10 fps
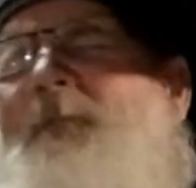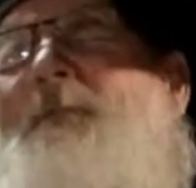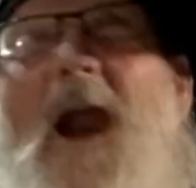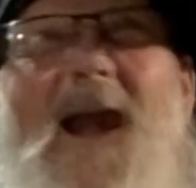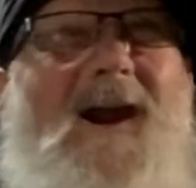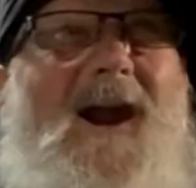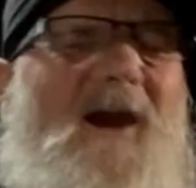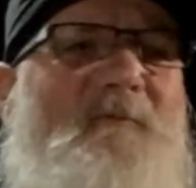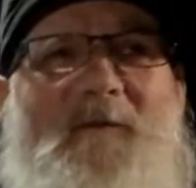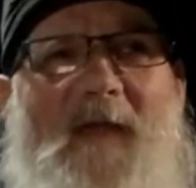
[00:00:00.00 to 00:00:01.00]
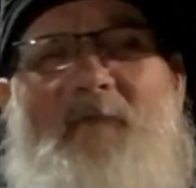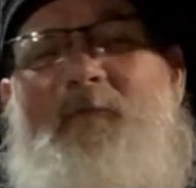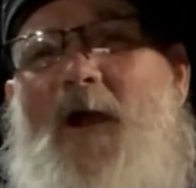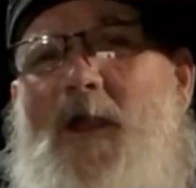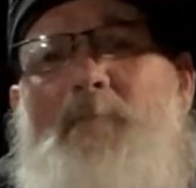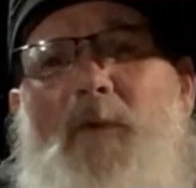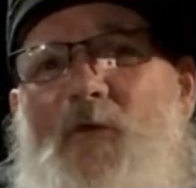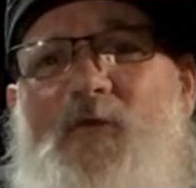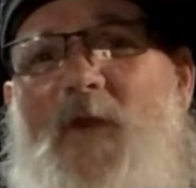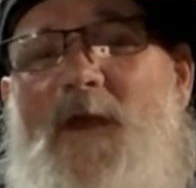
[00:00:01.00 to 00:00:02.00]
fuck off with that fucking
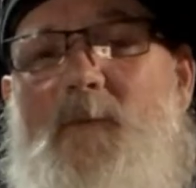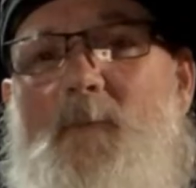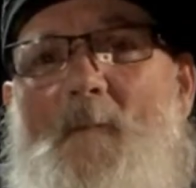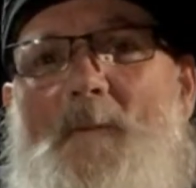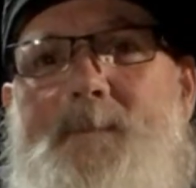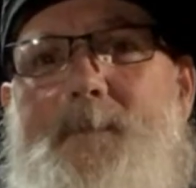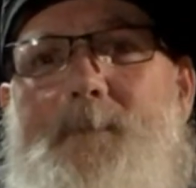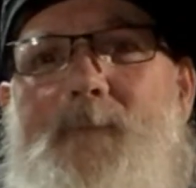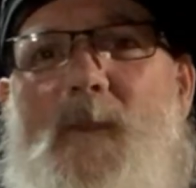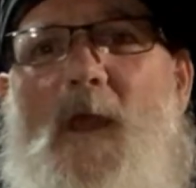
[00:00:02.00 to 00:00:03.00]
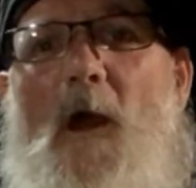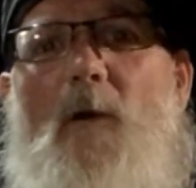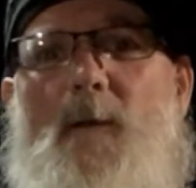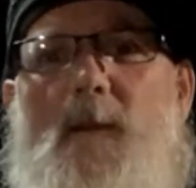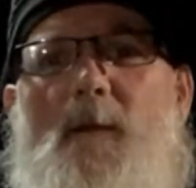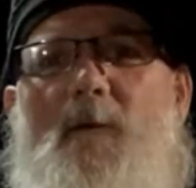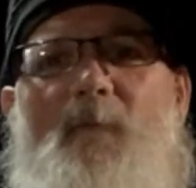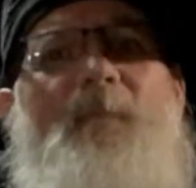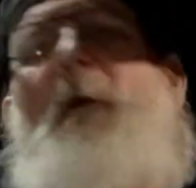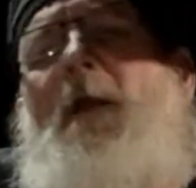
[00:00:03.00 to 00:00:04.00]
bullshit. You know,
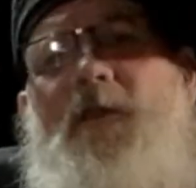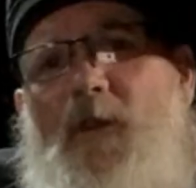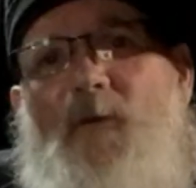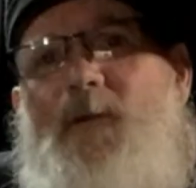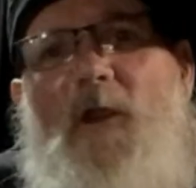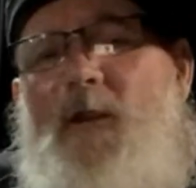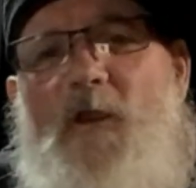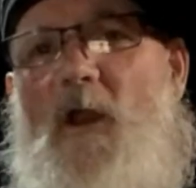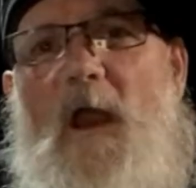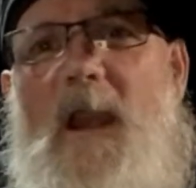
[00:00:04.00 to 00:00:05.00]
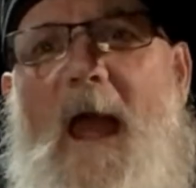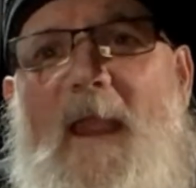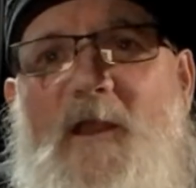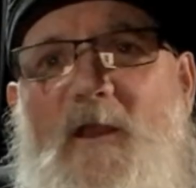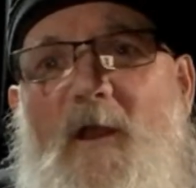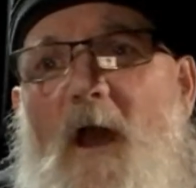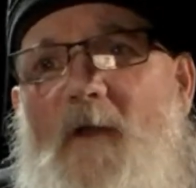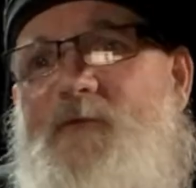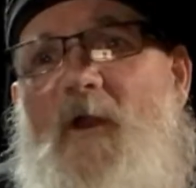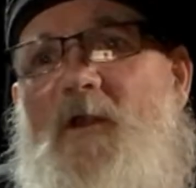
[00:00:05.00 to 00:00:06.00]
fuck you. You're a lying
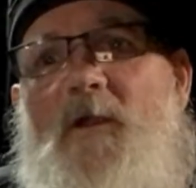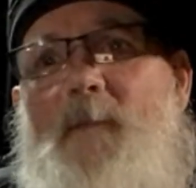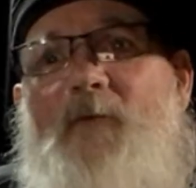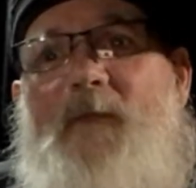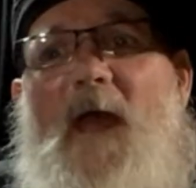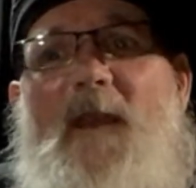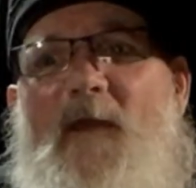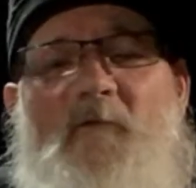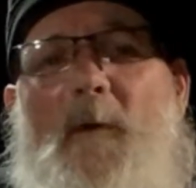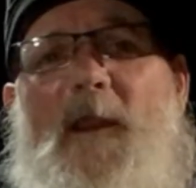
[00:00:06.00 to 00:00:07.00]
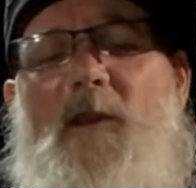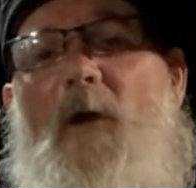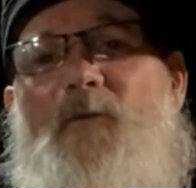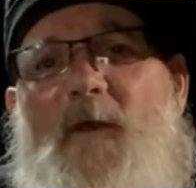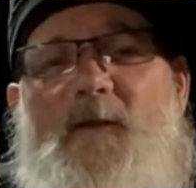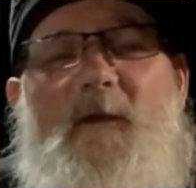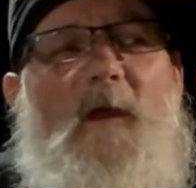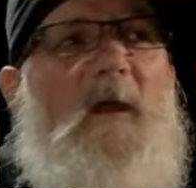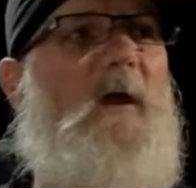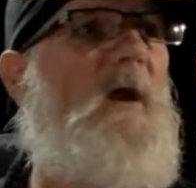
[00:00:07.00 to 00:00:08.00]
cocksucker about that. Everybody knows it,
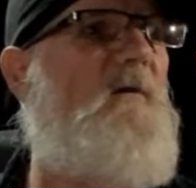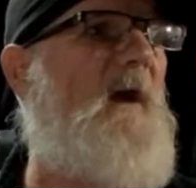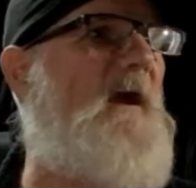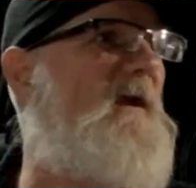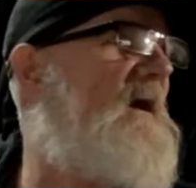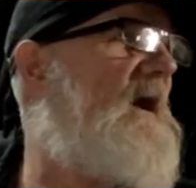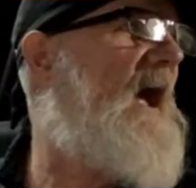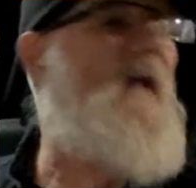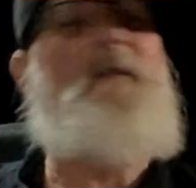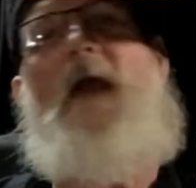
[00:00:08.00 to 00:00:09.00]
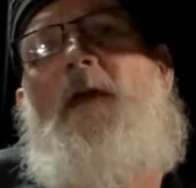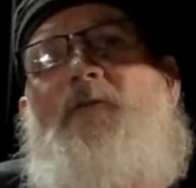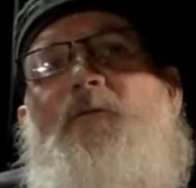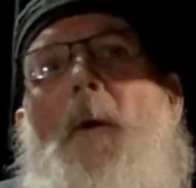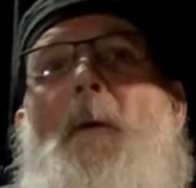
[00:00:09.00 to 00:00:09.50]
right? And then it's